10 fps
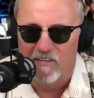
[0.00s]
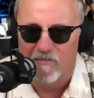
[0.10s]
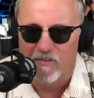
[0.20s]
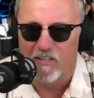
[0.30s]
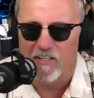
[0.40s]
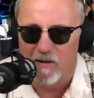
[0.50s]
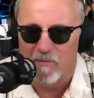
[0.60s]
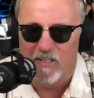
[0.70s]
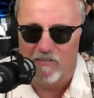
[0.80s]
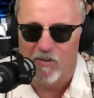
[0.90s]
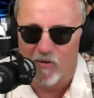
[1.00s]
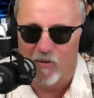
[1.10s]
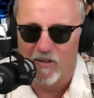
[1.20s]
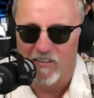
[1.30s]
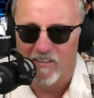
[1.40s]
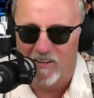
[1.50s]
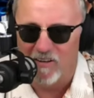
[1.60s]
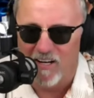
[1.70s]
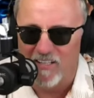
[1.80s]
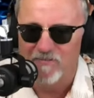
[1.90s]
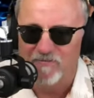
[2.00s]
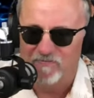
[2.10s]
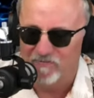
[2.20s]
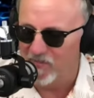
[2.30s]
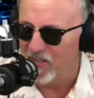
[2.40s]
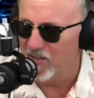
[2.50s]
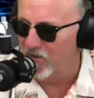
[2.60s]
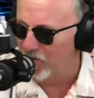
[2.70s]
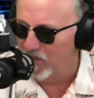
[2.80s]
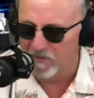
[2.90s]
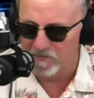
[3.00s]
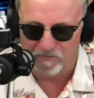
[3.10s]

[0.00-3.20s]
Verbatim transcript: for the coming of the Lord. All right? All right.